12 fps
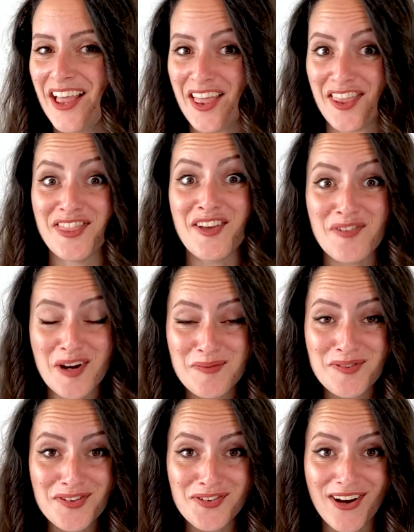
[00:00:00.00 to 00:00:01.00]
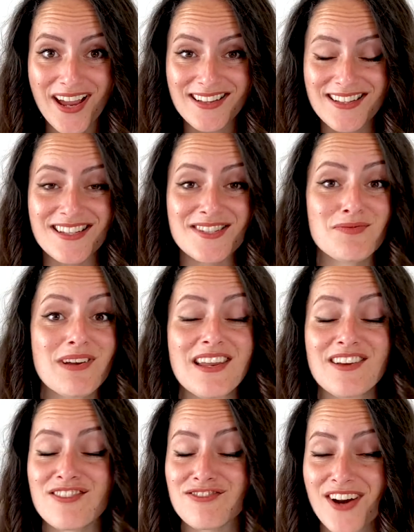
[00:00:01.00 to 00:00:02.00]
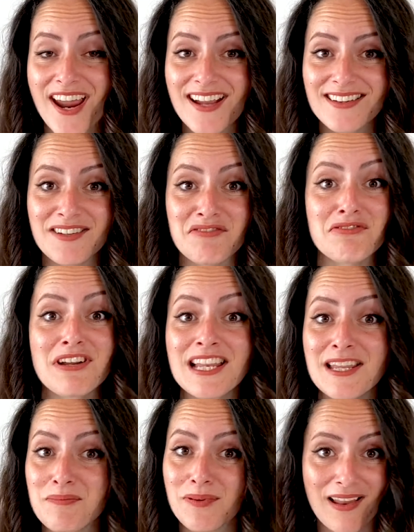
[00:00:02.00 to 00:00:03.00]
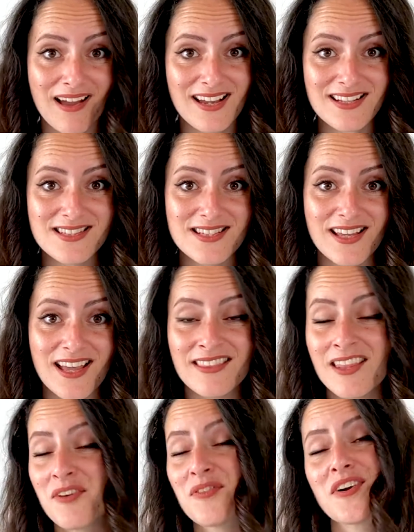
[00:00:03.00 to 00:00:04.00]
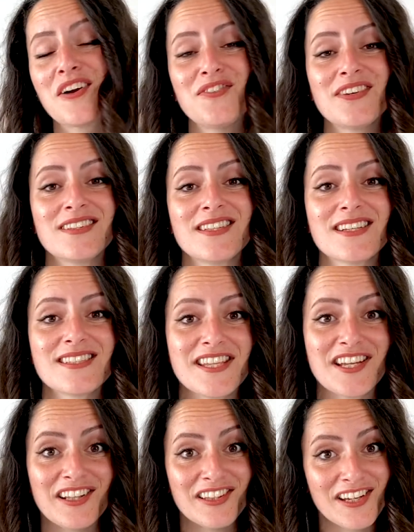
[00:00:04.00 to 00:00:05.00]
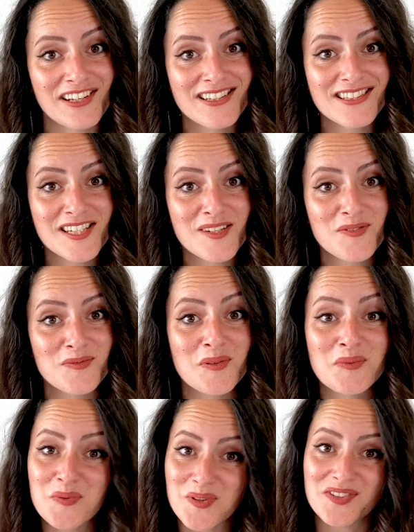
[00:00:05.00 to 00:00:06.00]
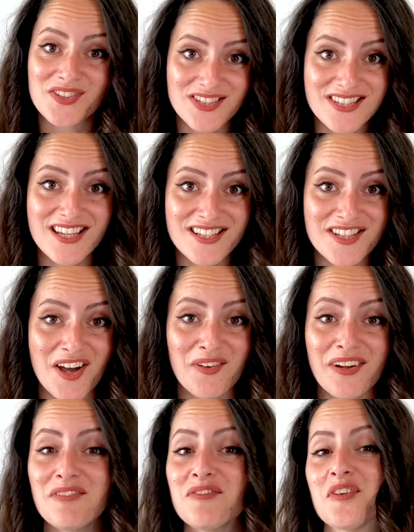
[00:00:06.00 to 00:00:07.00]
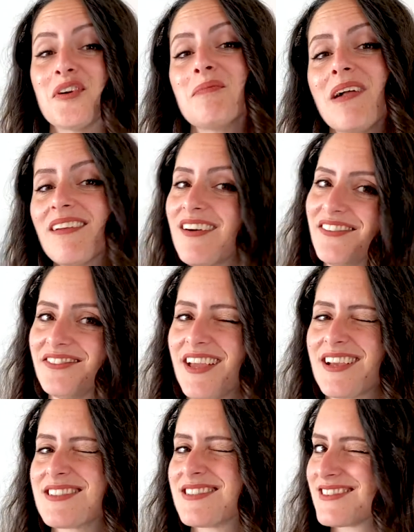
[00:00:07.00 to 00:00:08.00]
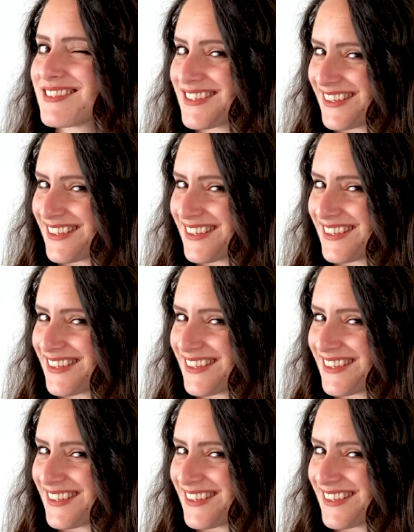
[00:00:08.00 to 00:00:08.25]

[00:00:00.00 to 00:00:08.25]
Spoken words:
The verb regret is really correct, really polite, and therefore a fantastic alternative when we want to say sorry in formal contexts.